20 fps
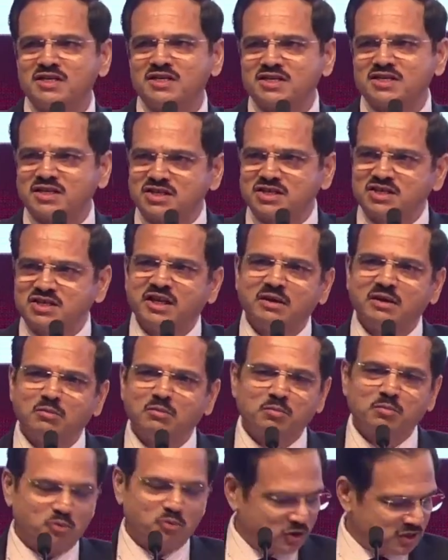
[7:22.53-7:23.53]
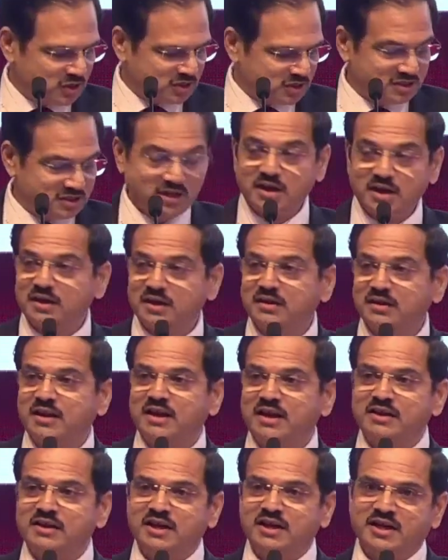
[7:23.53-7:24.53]
sustainable products,
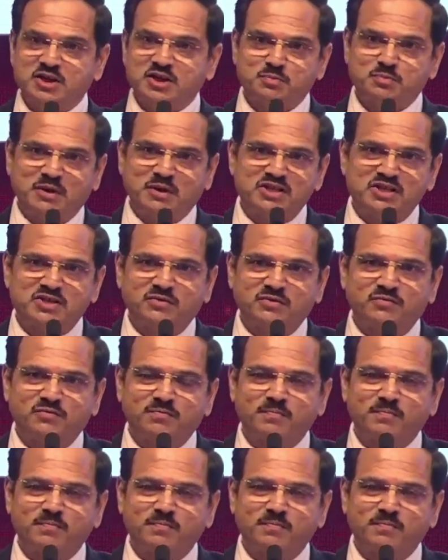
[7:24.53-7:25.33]
then they're expensive.